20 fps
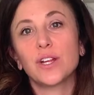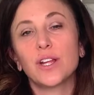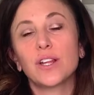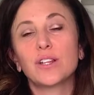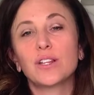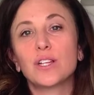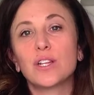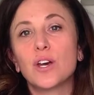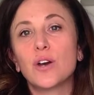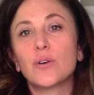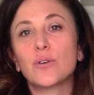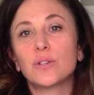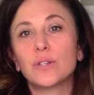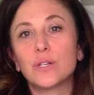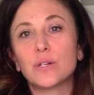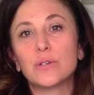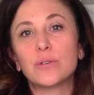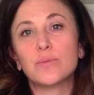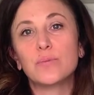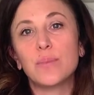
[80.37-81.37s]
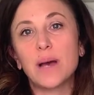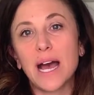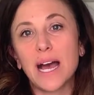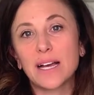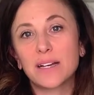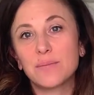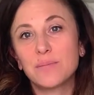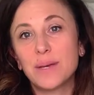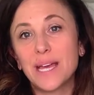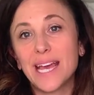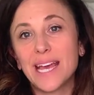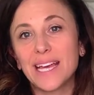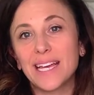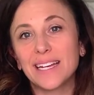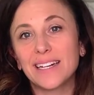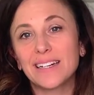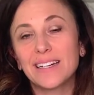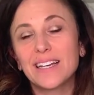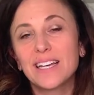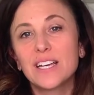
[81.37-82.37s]
and no low back
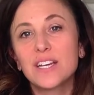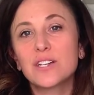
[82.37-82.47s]
pain.